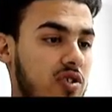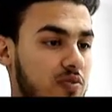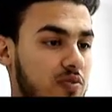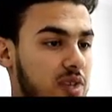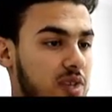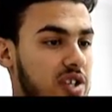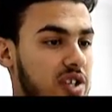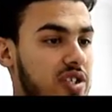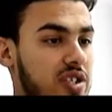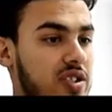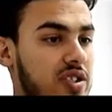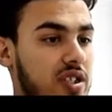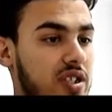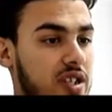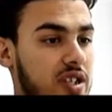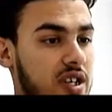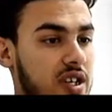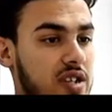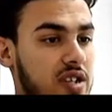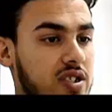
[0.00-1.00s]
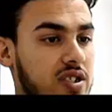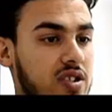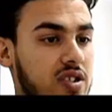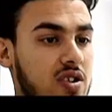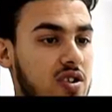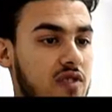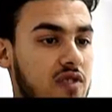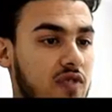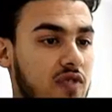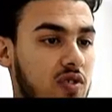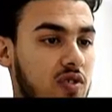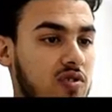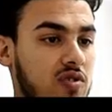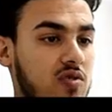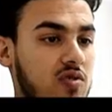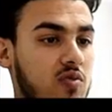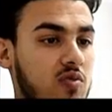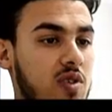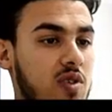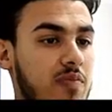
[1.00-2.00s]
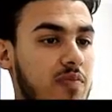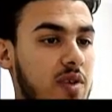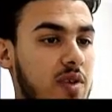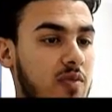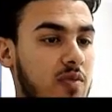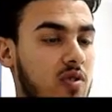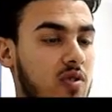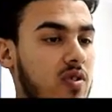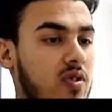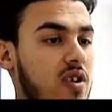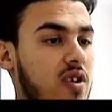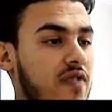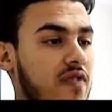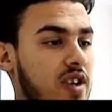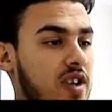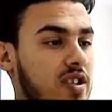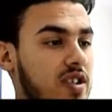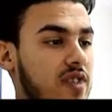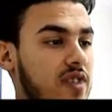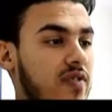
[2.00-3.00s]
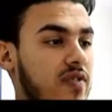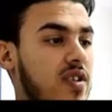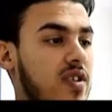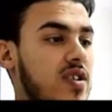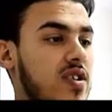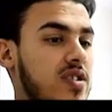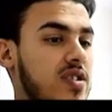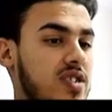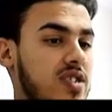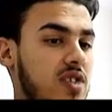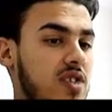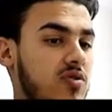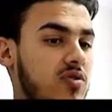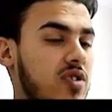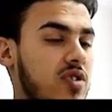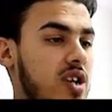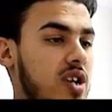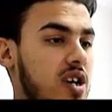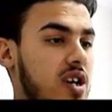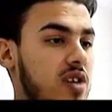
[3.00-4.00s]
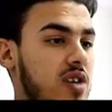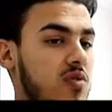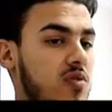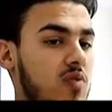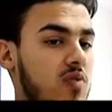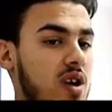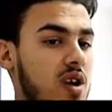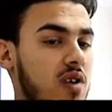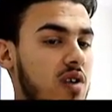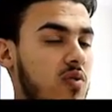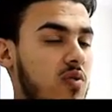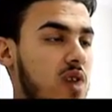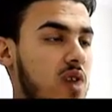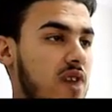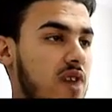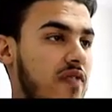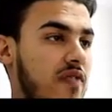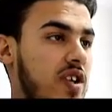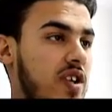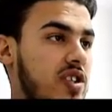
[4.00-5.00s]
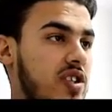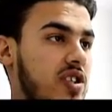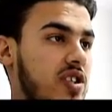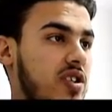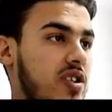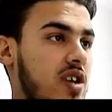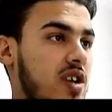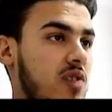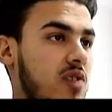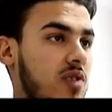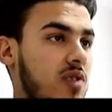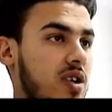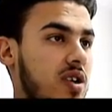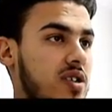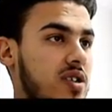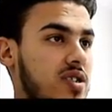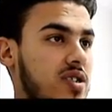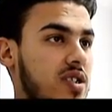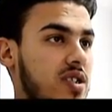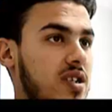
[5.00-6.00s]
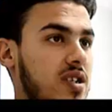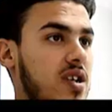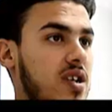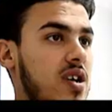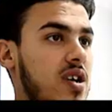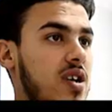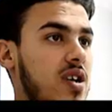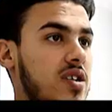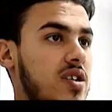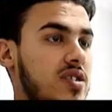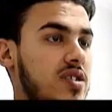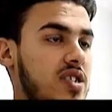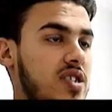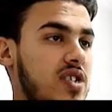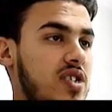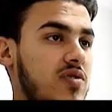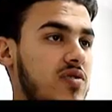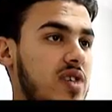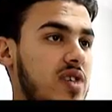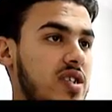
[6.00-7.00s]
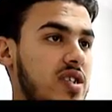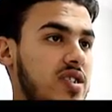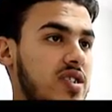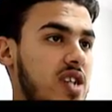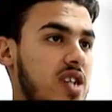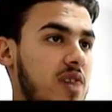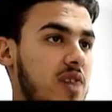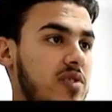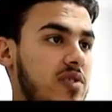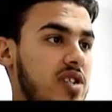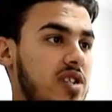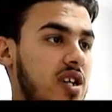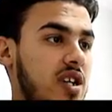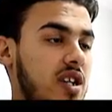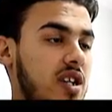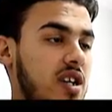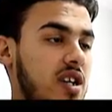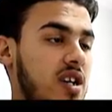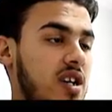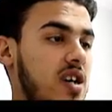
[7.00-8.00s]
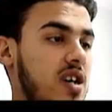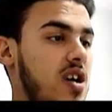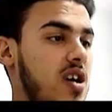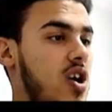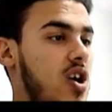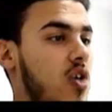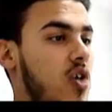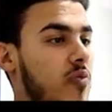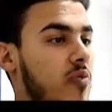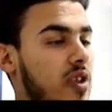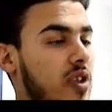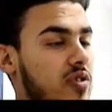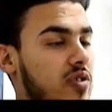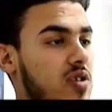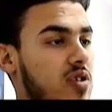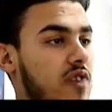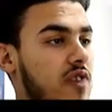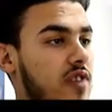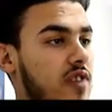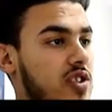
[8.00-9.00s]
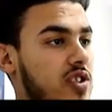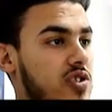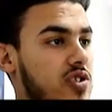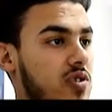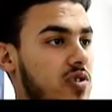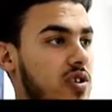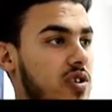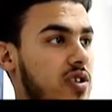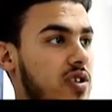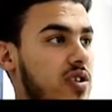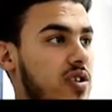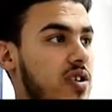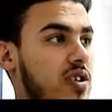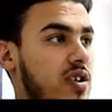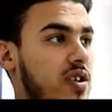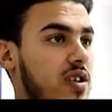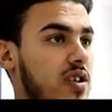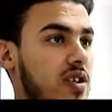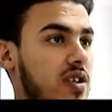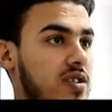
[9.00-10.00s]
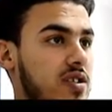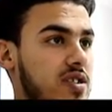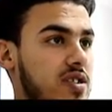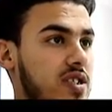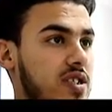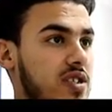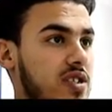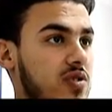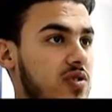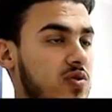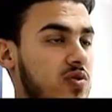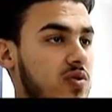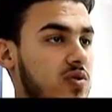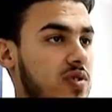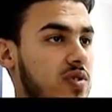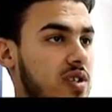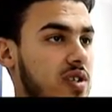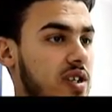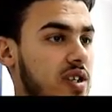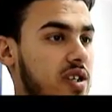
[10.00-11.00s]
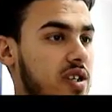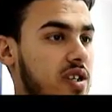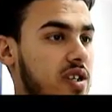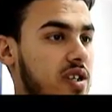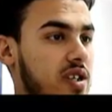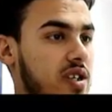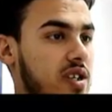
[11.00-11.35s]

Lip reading: because your patient education efforts will be more effective. So today we have finished our lesson. See you next time inshallah. I hope that you have enjoyed. See you